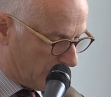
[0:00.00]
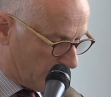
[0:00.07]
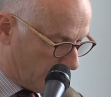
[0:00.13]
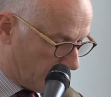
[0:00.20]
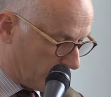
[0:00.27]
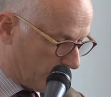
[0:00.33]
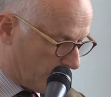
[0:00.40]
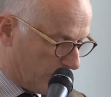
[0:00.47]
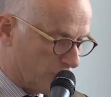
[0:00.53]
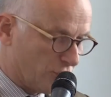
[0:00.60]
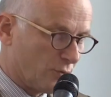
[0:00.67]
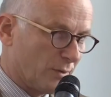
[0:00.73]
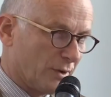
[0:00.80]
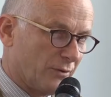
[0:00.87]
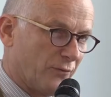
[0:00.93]
long-term
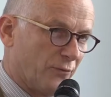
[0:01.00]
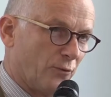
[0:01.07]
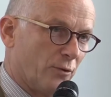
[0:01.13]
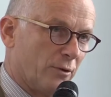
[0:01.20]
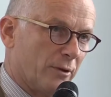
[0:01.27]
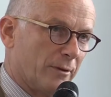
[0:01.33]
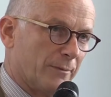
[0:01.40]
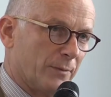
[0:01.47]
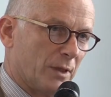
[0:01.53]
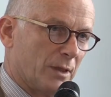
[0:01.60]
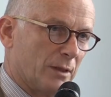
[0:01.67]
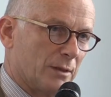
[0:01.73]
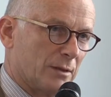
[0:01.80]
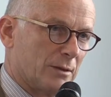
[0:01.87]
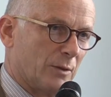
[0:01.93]
instrument for
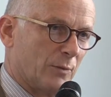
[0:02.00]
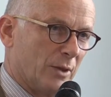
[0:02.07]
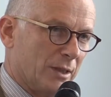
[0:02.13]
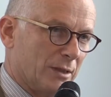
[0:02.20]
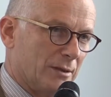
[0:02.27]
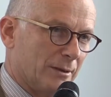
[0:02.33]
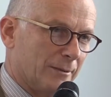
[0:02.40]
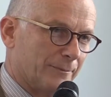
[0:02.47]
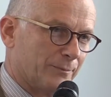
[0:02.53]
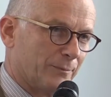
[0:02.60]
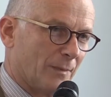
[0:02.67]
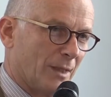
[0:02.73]
stability.